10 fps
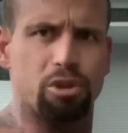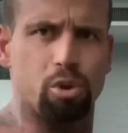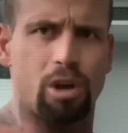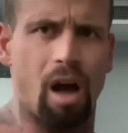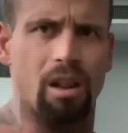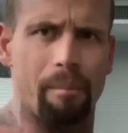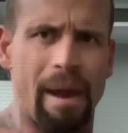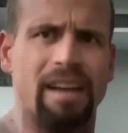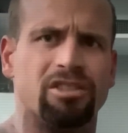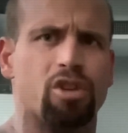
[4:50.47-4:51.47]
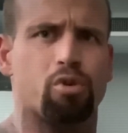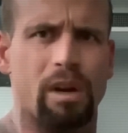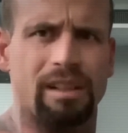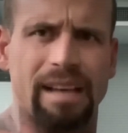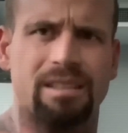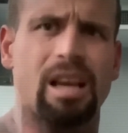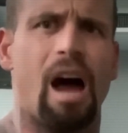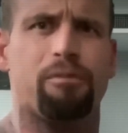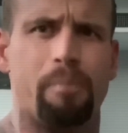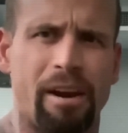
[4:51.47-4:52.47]
They see my face and they're like,
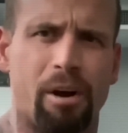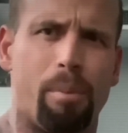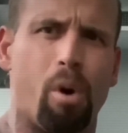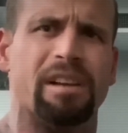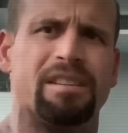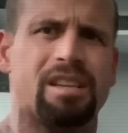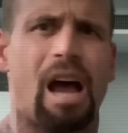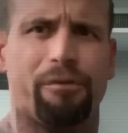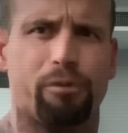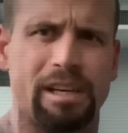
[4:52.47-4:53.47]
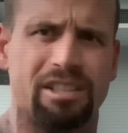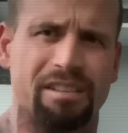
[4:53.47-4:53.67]
"Who are you again?"